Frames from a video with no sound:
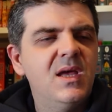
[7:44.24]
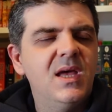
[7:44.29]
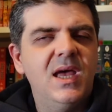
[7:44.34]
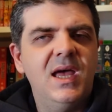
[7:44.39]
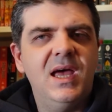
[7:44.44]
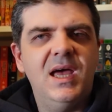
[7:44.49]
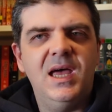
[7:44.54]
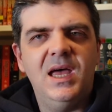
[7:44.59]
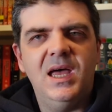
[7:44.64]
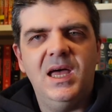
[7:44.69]

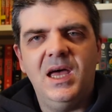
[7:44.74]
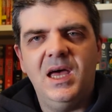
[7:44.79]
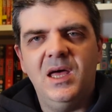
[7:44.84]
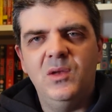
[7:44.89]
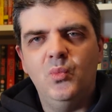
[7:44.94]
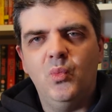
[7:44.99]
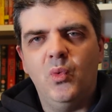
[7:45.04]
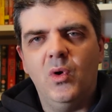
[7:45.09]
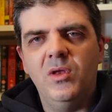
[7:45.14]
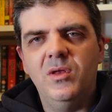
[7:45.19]
uh,
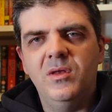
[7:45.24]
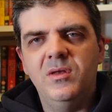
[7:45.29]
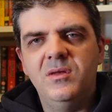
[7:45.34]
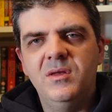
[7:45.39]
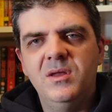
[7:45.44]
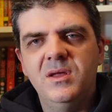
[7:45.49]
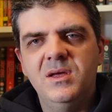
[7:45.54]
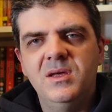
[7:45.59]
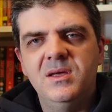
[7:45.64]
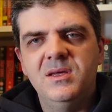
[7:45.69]
and one
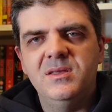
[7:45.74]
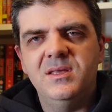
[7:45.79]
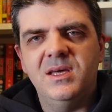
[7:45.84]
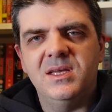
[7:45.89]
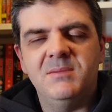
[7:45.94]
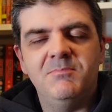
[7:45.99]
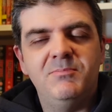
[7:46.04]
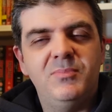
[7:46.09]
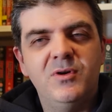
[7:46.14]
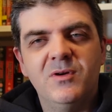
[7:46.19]

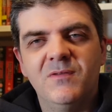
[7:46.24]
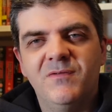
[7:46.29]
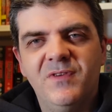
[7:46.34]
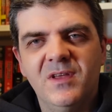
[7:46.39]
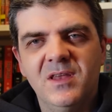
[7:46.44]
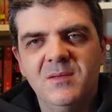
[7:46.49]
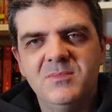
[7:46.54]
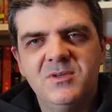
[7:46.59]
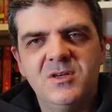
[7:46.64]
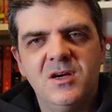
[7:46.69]
that, in pure
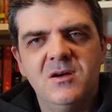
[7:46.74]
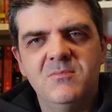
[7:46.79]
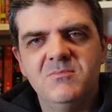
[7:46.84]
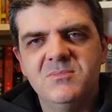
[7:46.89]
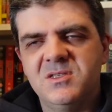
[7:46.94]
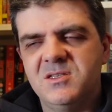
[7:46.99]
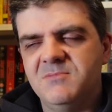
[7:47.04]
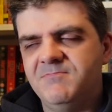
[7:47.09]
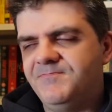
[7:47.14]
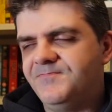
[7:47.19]
film
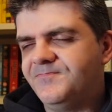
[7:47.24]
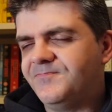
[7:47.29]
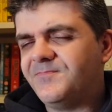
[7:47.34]
terms,